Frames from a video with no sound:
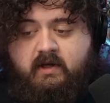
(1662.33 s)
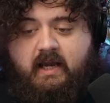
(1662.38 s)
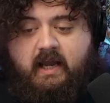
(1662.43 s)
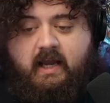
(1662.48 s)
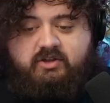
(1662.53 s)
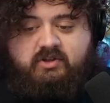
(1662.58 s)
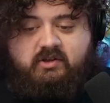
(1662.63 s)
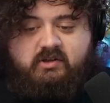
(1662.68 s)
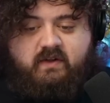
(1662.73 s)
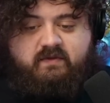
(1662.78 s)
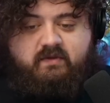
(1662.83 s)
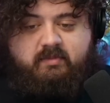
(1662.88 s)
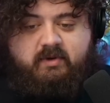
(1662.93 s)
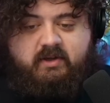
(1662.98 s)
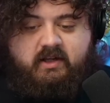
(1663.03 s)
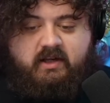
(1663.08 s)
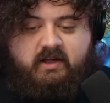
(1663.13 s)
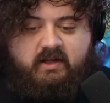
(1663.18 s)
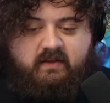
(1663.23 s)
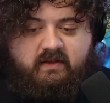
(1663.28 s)
I actually love the
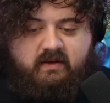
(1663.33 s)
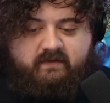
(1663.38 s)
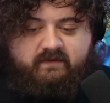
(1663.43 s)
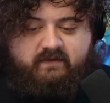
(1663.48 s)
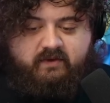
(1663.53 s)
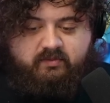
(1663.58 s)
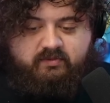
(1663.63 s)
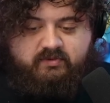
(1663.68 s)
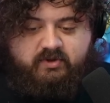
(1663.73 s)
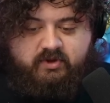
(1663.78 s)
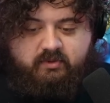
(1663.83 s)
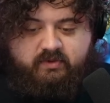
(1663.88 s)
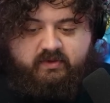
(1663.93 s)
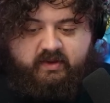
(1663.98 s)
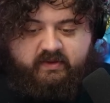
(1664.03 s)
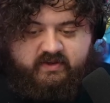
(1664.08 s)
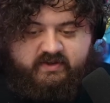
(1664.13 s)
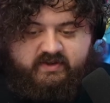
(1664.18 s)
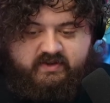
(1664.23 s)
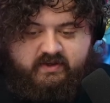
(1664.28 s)
beginning of that film too, with
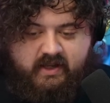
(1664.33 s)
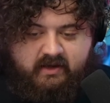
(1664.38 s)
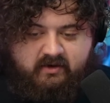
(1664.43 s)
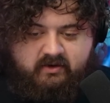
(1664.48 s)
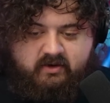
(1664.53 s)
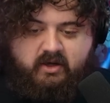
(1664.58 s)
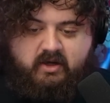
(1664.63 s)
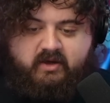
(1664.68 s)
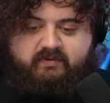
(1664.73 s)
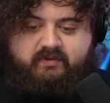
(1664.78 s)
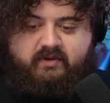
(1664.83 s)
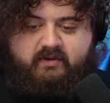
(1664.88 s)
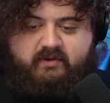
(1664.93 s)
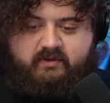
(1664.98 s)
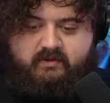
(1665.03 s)
like the standoff